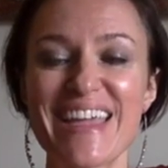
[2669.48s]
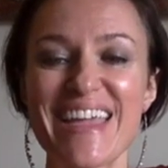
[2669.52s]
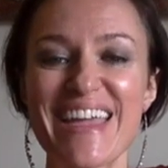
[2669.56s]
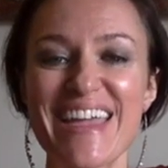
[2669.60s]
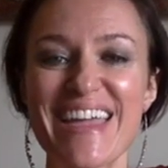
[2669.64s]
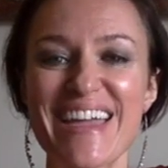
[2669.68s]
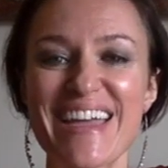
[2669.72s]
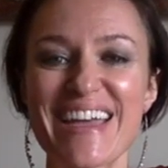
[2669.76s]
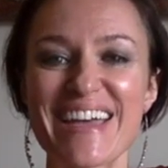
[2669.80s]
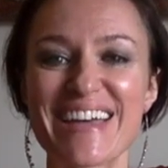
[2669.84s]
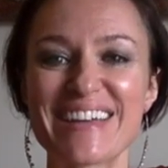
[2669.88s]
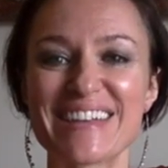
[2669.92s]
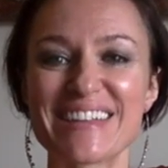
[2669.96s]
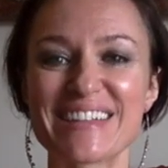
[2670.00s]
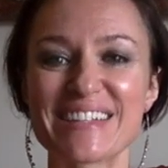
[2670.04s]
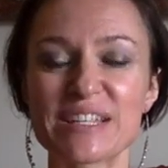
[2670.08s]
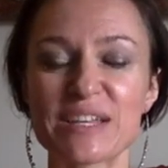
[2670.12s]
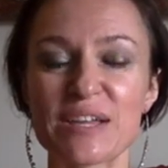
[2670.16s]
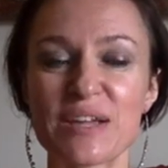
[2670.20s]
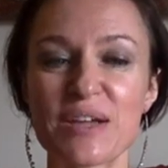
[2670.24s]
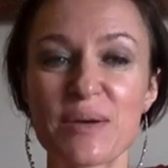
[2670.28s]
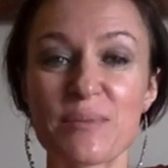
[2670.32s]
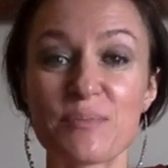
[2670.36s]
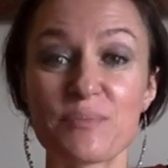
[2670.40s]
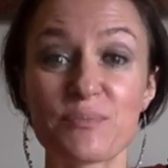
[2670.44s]
And
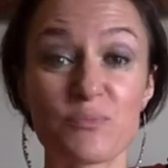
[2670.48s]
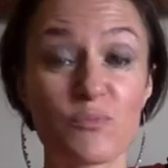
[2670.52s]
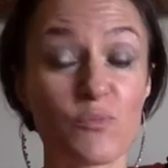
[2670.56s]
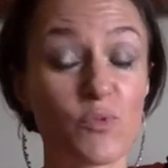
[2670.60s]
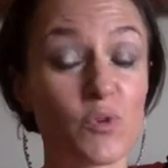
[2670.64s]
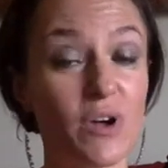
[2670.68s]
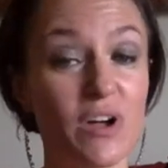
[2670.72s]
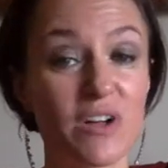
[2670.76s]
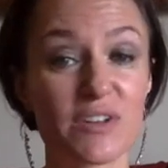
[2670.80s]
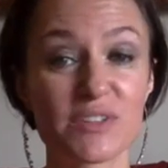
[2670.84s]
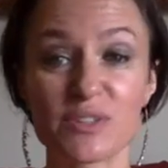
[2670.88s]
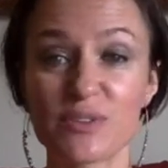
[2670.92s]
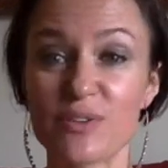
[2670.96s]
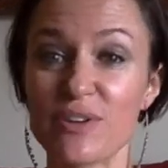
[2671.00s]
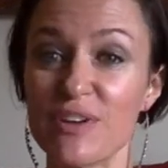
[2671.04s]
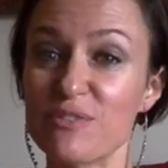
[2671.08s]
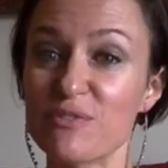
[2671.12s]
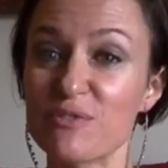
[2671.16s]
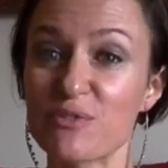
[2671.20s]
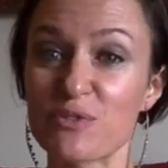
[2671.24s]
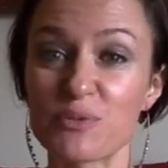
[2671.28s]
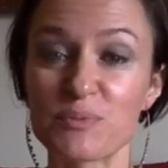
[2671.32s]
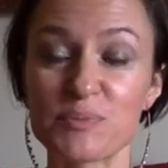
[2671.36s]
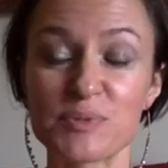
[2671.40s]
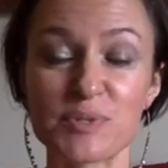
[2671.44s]
we'll also
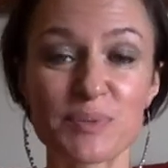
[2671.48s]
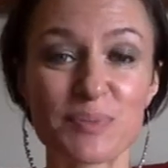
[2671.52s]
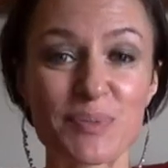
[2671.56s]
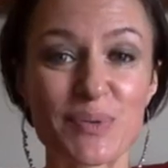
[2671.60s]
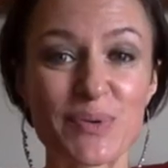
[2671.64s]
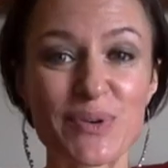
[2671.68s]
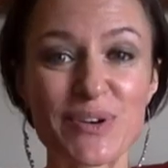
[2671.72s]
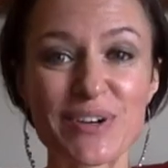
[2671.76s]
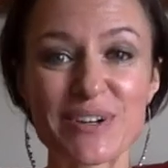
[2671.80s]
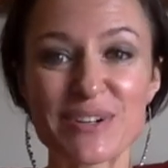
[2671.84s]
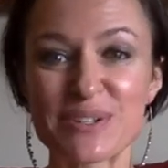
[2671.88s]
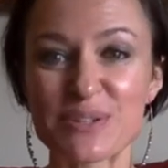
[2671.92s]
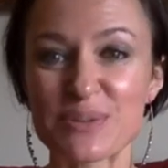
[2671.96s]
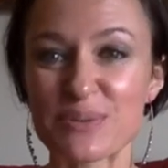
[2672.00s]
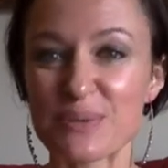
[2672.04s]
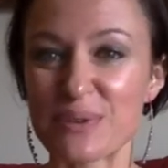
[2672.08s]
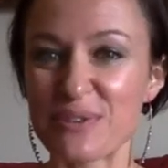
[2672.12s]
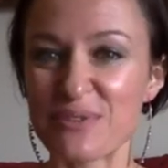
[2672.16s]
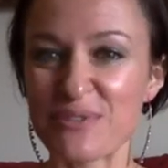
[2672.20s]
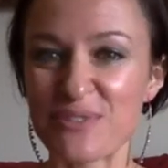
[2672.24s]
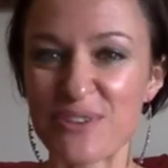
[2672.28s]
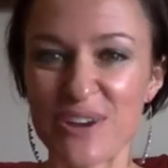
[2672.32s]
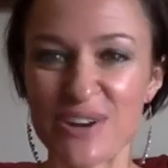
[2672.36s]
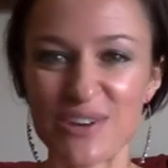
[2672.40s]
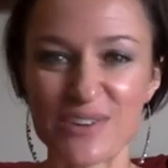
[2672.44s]
have group support
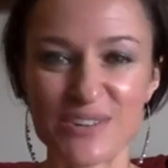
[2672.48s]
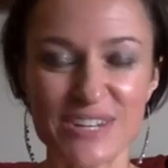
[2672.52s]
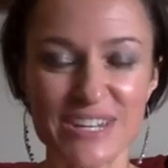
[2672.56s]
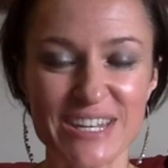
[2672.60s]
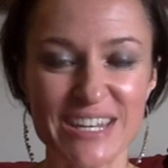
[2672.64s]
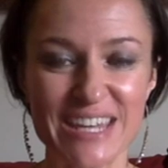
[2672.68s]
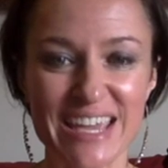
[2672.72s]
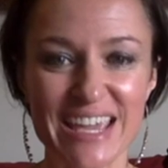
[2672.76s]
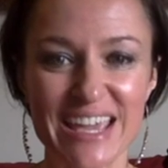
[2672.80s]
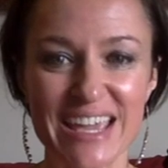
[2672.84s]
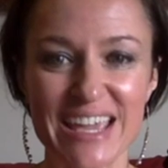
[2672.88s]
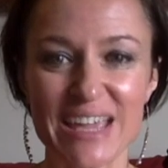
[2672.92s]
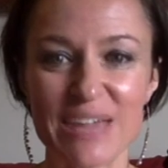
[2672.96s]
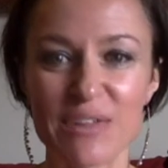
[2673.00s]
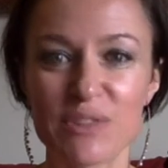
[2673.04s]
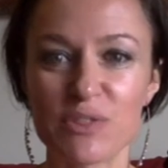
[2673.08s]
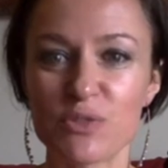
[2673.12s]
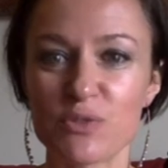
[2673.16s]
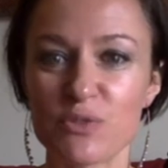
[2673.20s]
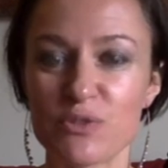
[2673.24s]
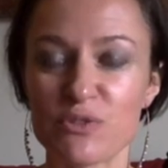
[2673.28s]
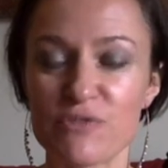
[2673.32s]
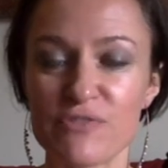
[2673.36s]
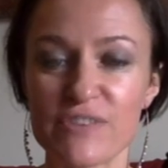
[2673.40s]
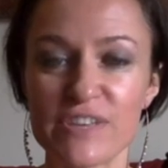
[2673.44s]
24 hours a day
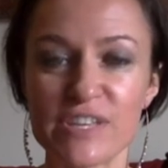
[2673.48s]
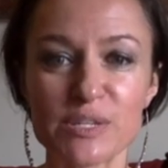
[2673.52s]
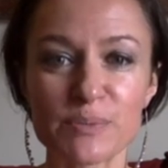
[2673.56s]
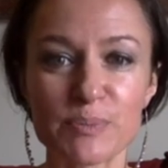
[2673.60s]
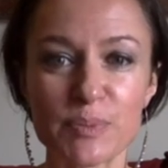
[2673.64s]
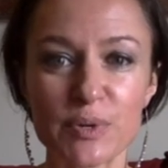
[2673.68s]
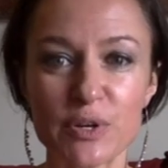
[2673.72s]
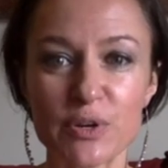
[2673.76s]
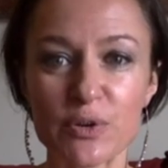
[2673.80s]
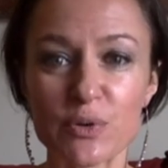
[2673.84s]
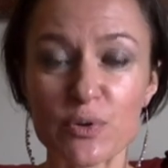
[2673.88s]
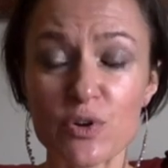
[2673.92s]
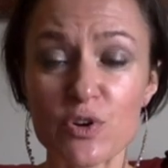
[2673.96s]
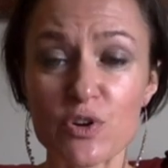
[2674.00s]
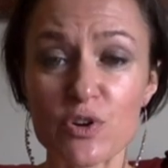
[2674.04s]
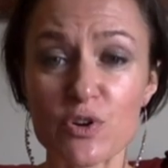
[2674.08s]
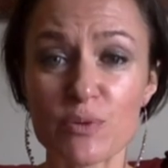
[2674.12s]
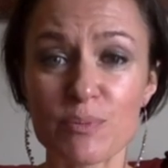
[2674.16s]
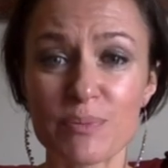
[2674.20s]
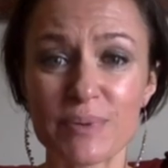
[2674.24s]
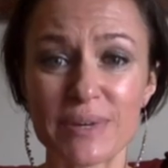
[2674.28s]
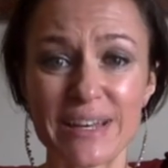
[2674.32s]
through a Facebook group,